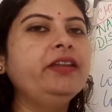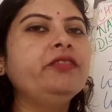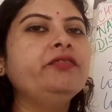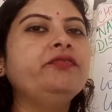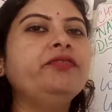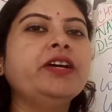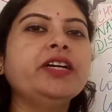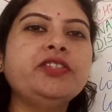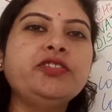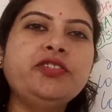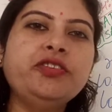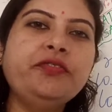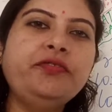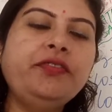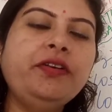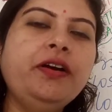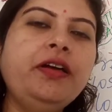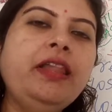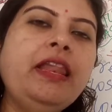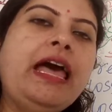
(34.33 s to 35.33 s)
first of
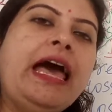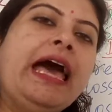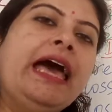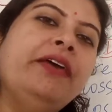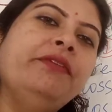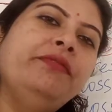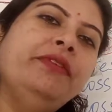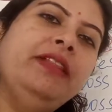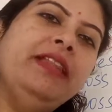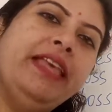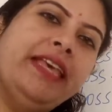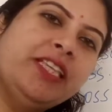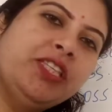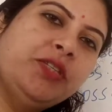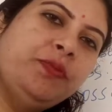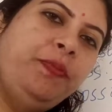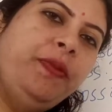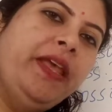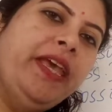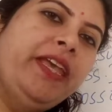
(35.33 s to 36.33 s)
all I will
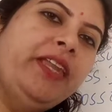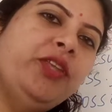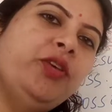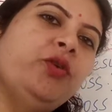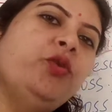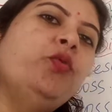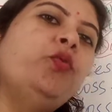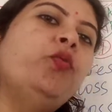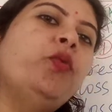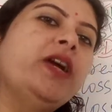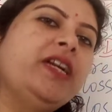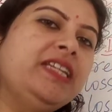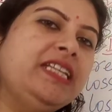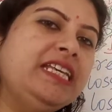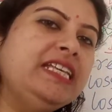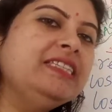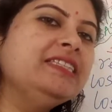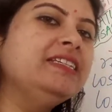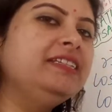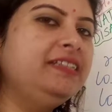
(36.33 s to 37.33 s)
explain you what
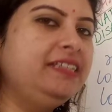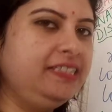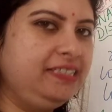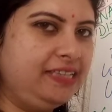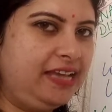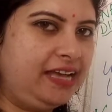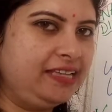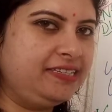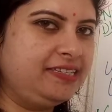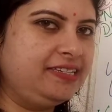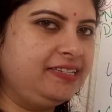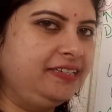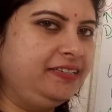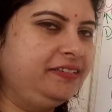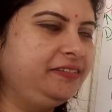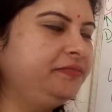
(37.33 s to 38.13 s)
is disaster.